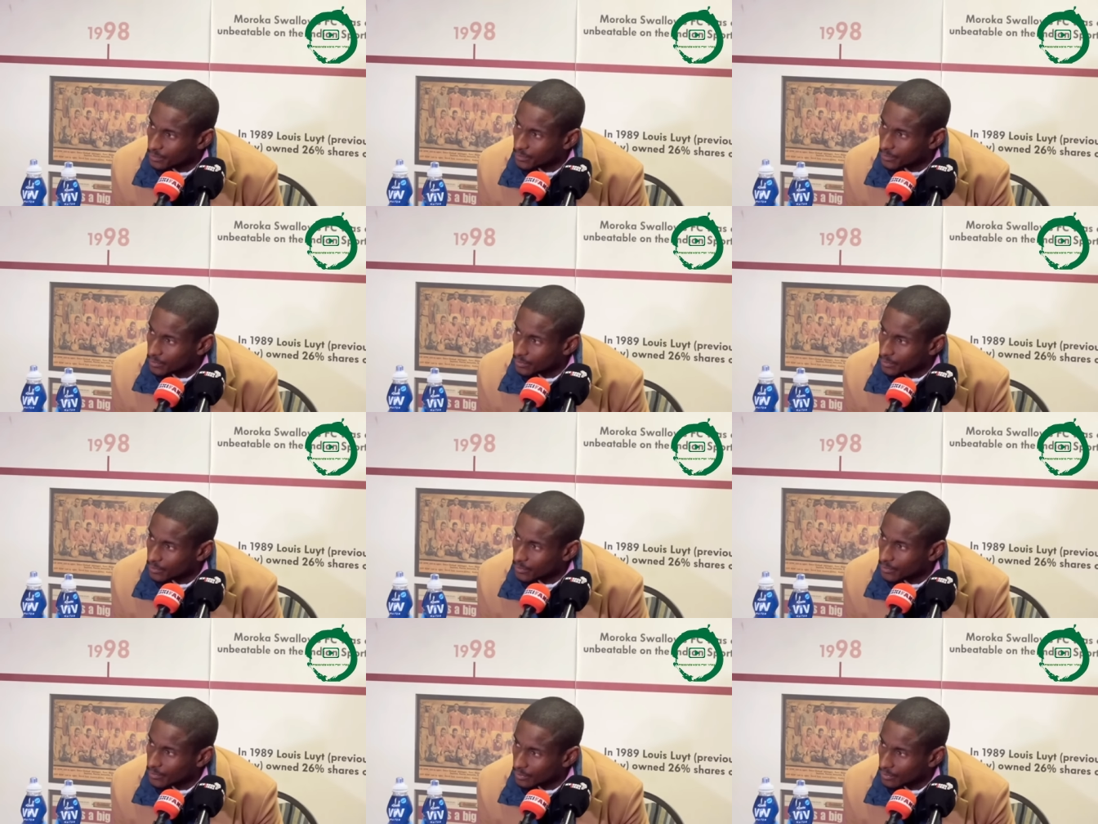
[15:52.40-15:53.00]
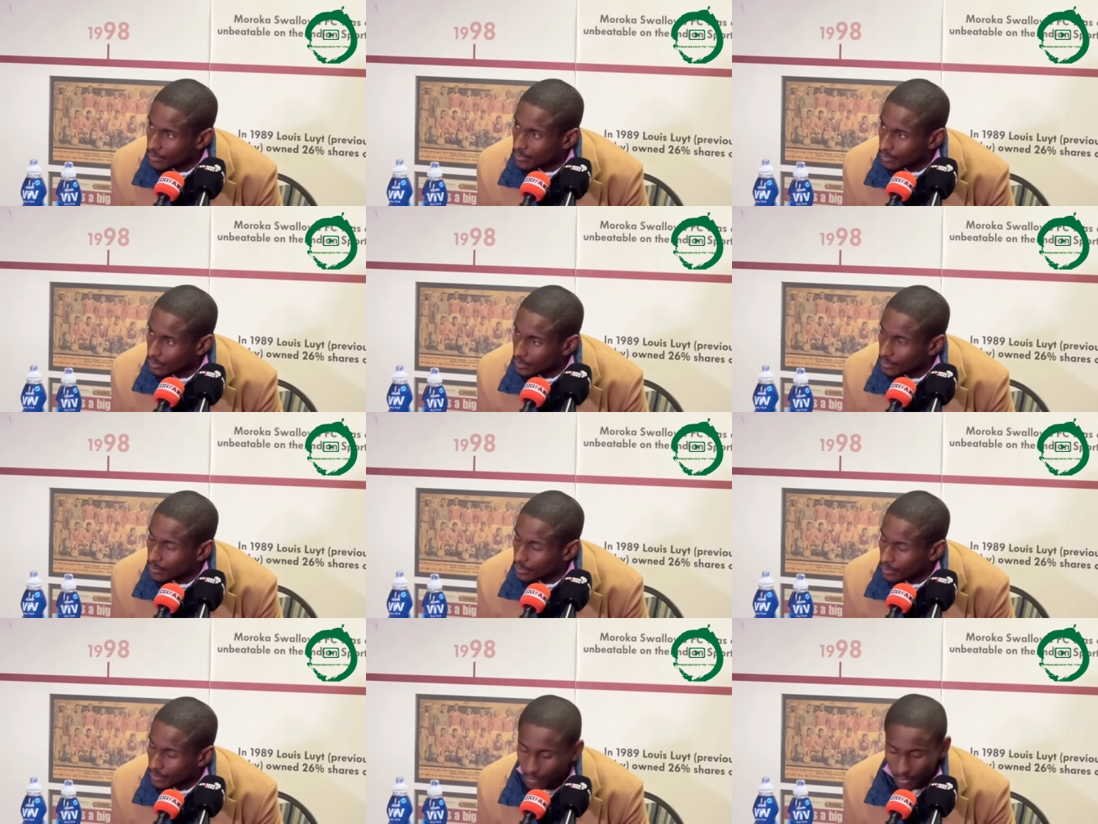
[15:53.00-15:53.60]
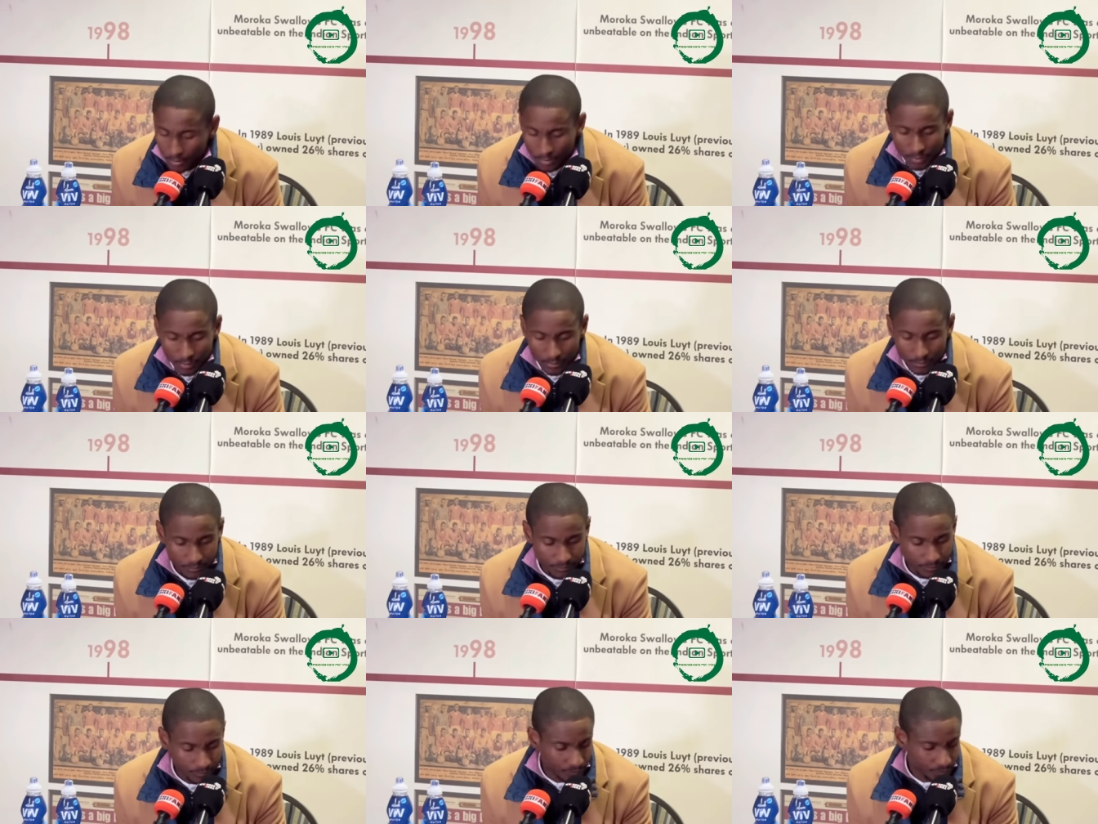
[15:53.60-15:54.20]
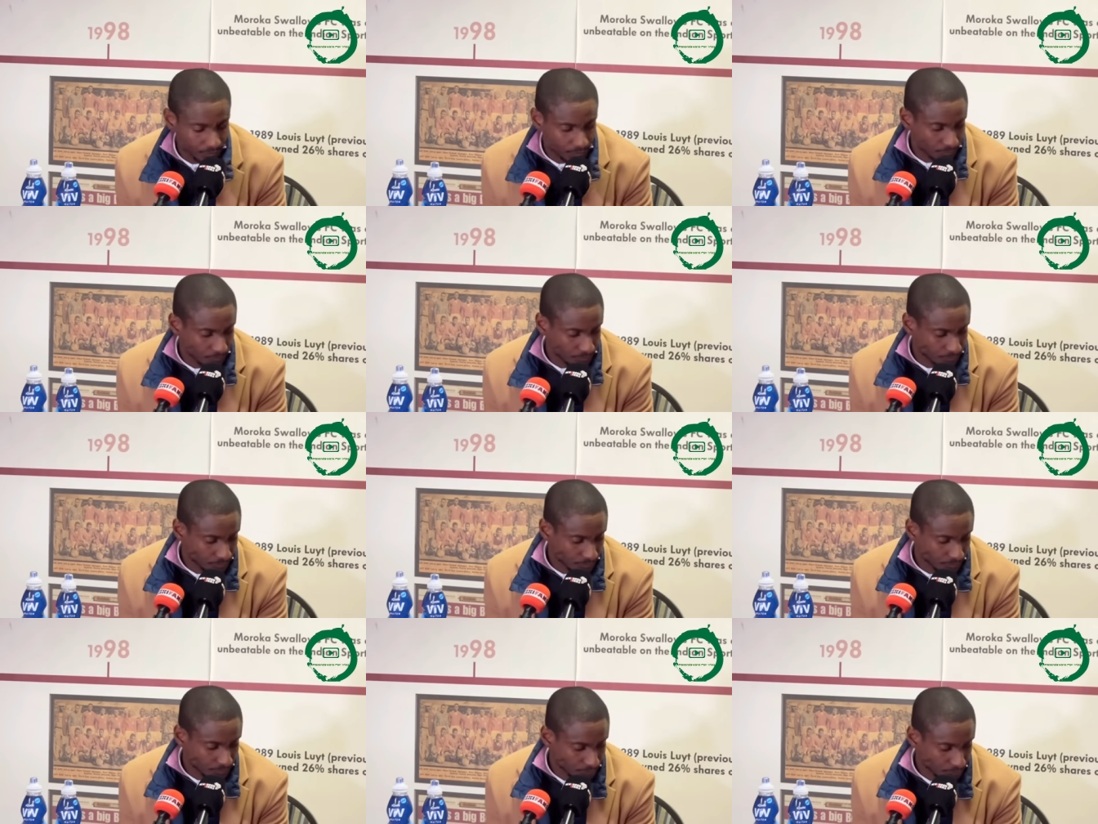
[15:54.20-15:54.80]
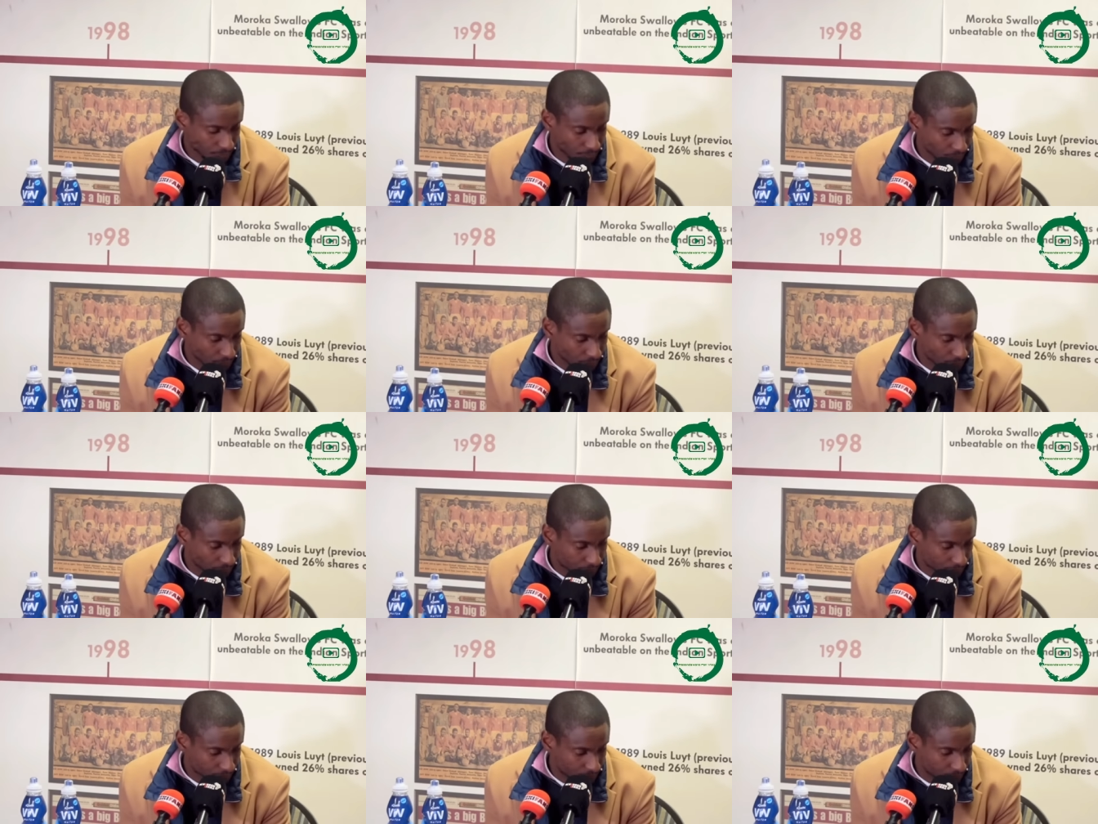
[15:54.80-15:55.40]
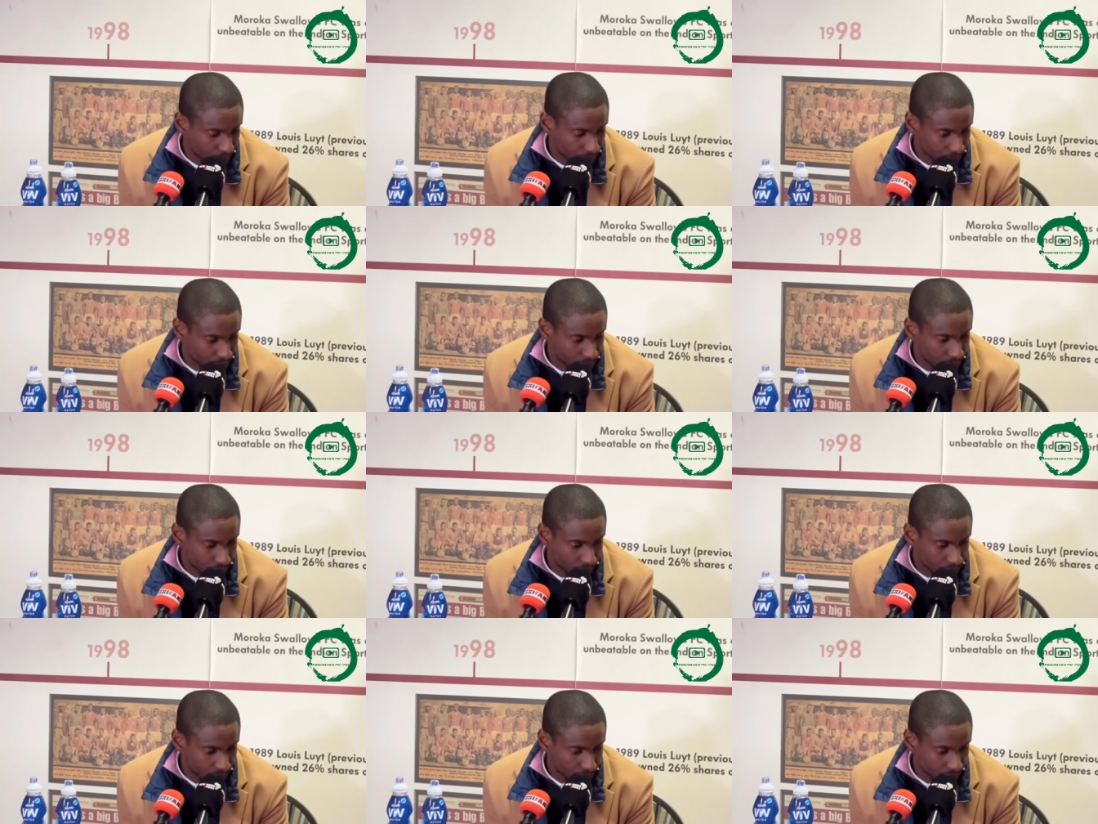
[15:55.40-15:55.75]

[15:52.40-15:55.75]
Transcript: mentally draining, you know, you're traveling tomorrow,